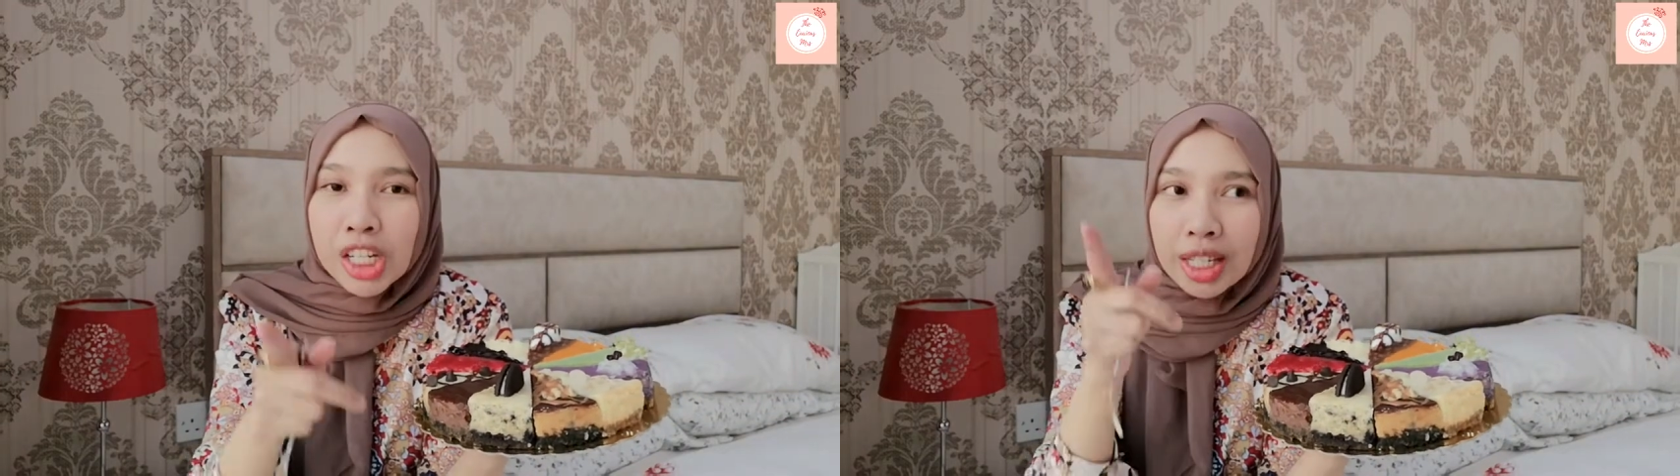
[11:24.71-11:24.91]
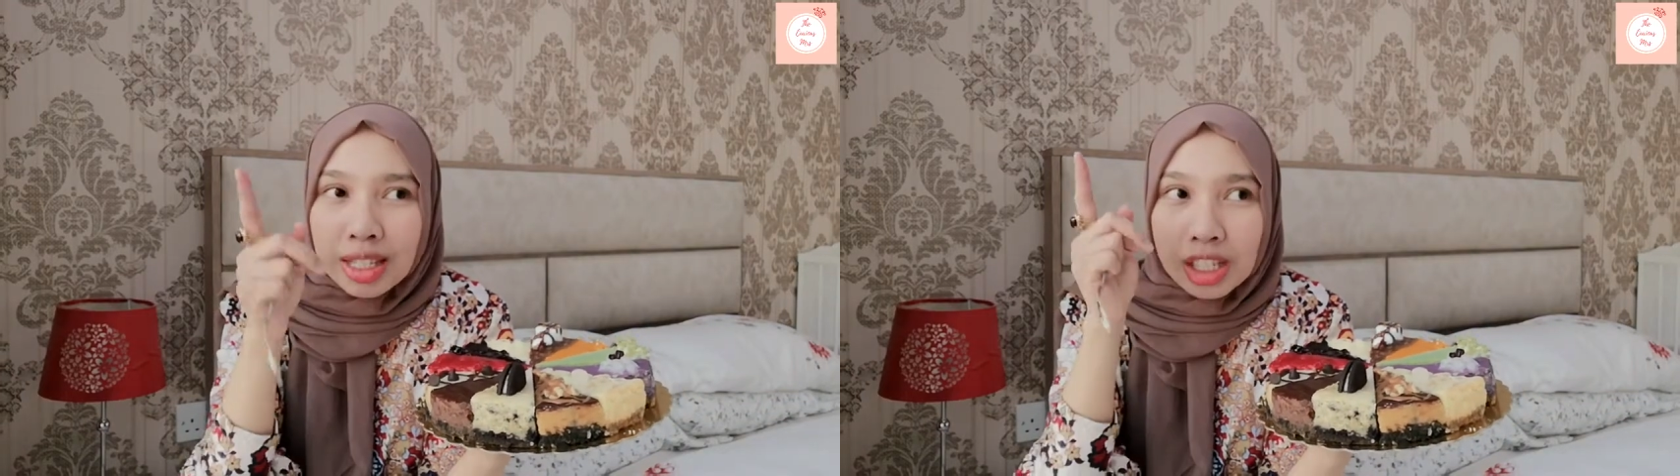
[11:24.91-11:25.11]

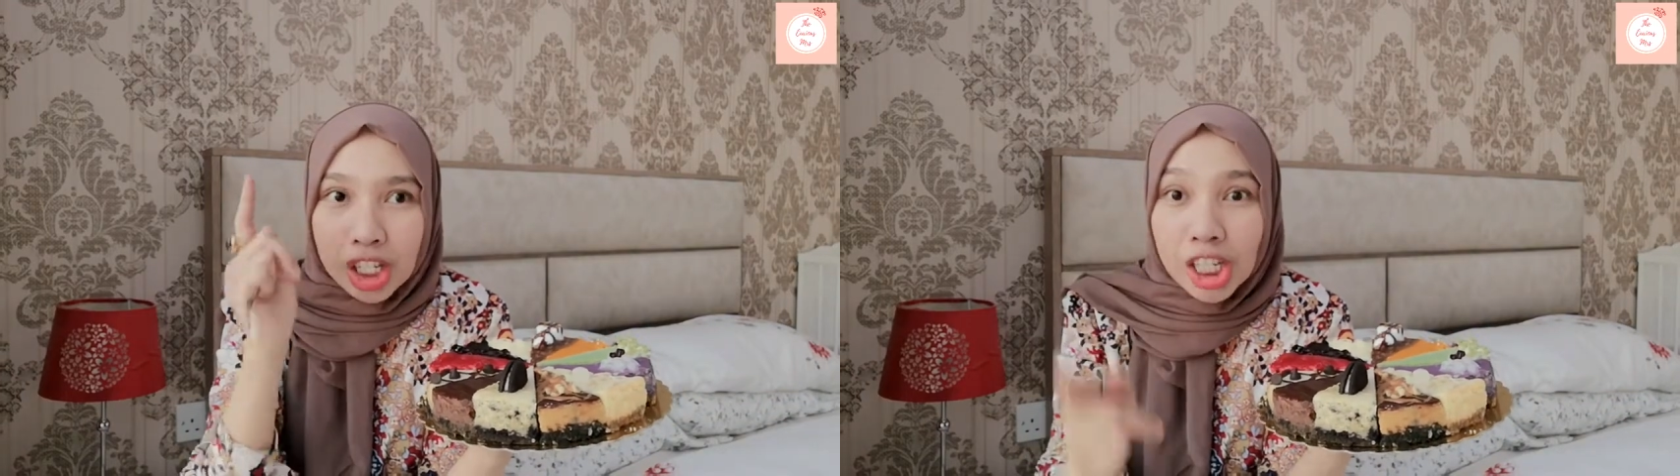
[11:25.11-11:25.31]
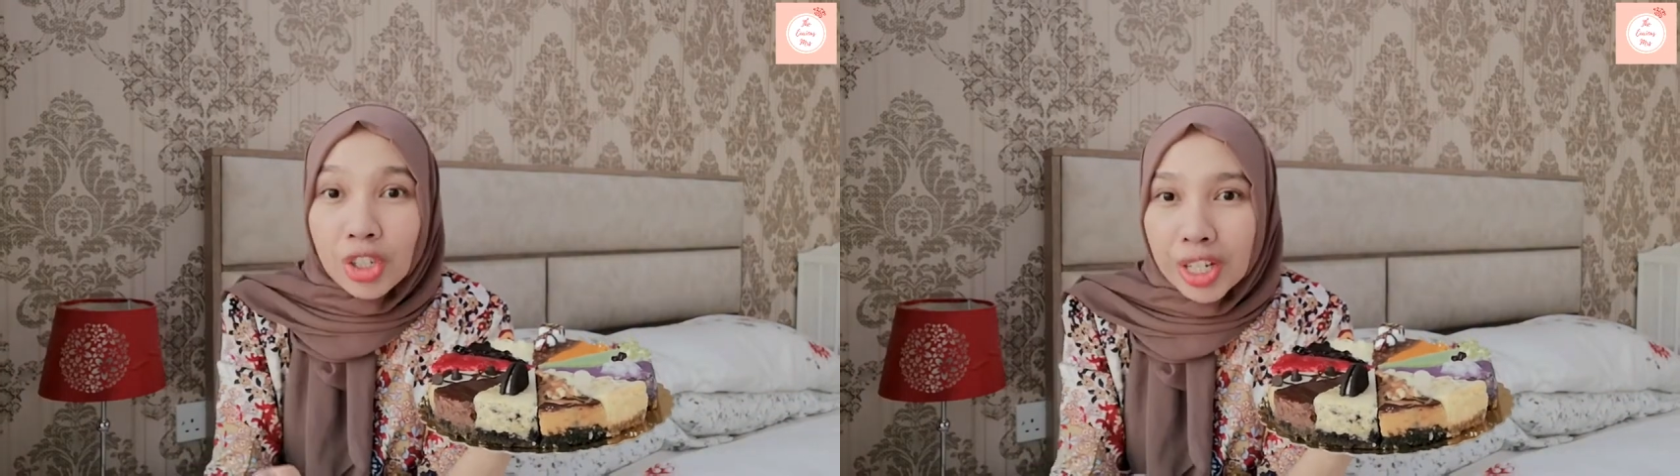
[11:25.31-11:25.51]
She
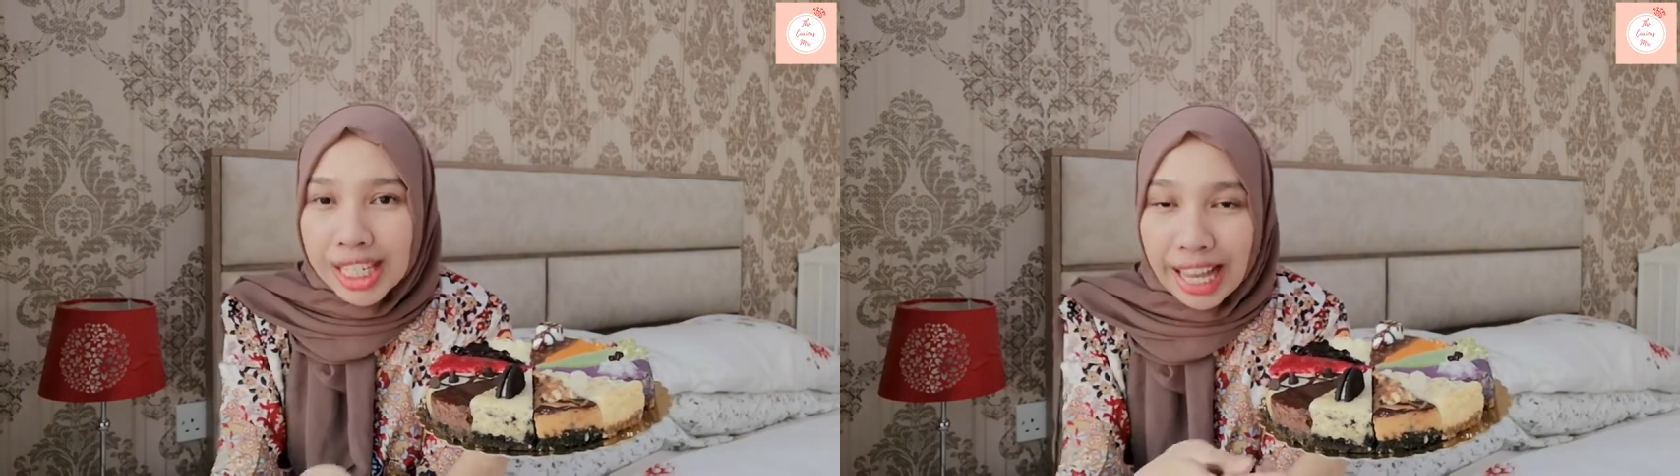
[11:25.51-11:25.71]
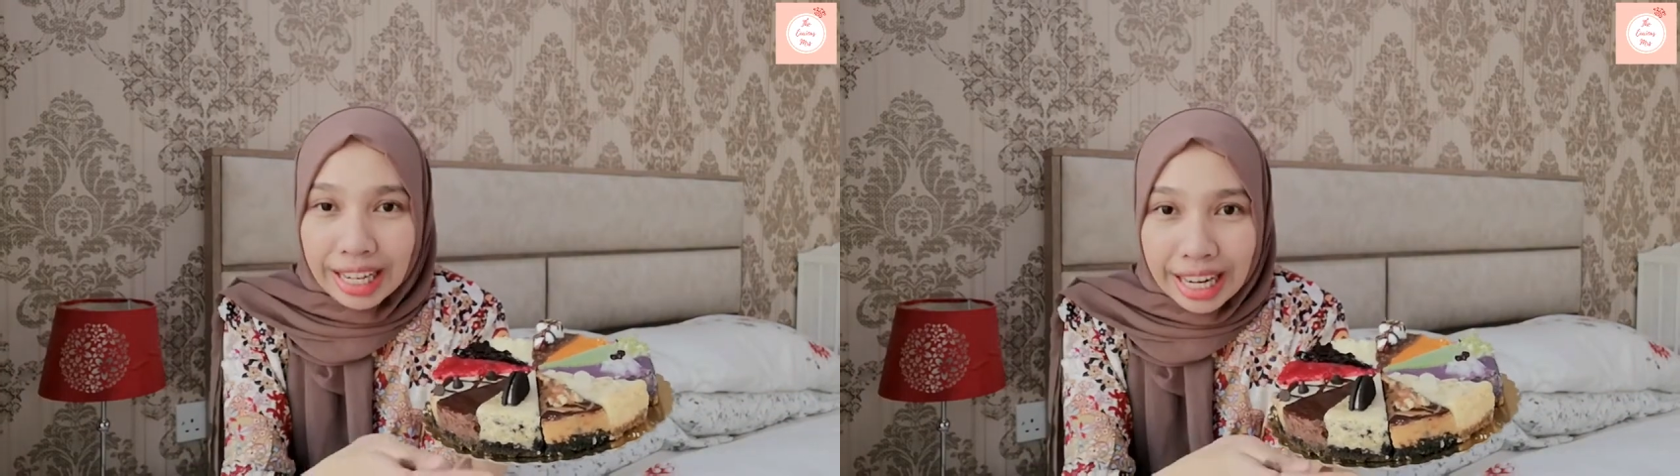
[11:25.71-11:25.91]
is just
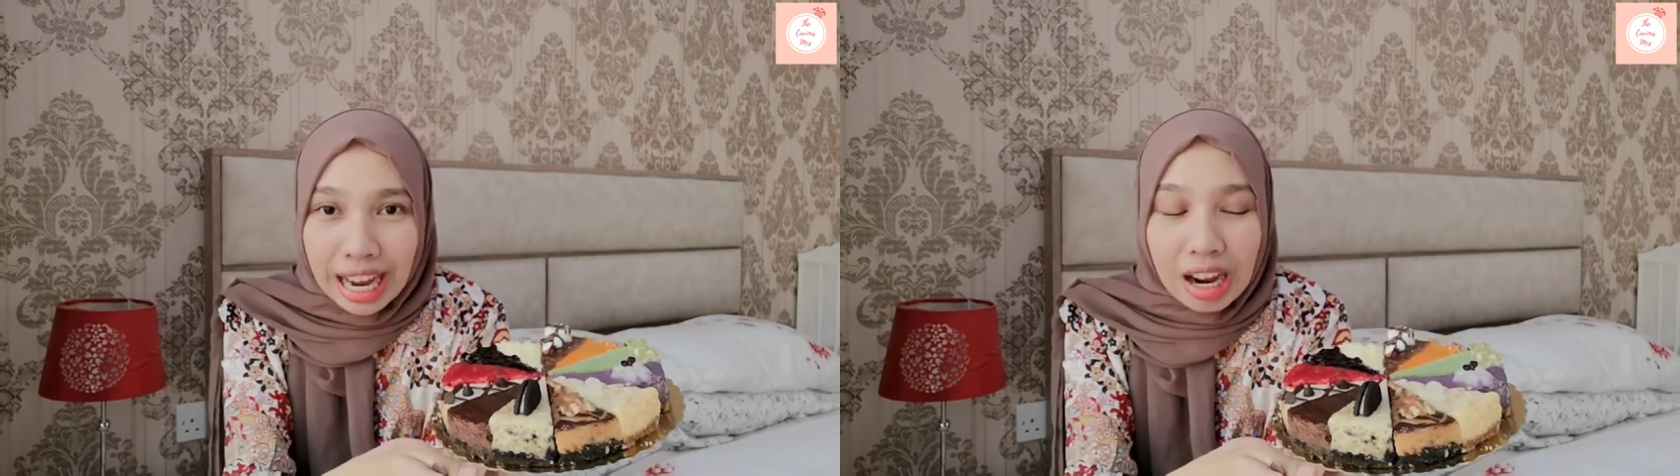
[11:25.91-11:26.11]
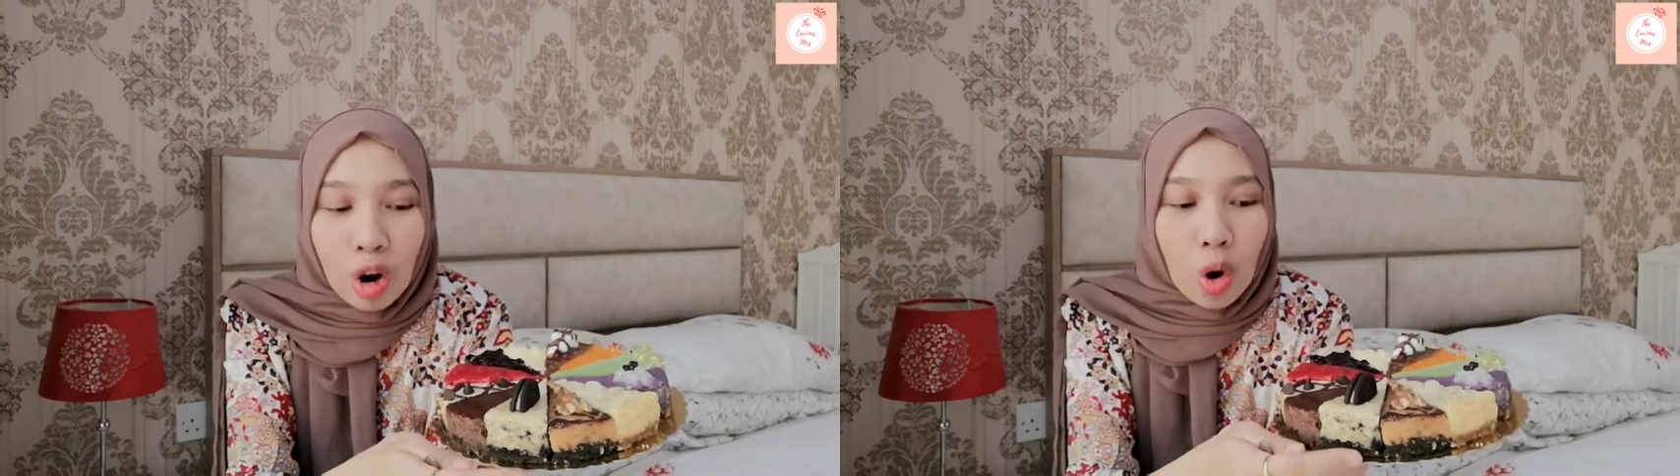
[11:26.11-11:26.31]

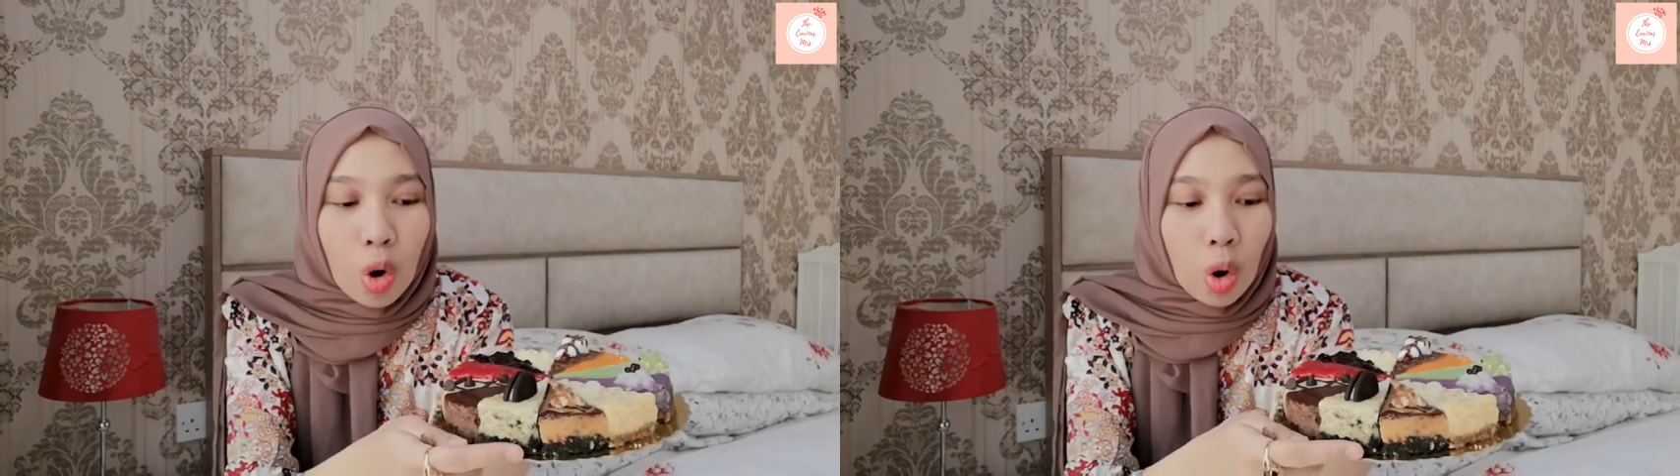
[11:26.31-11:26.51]
Roselia,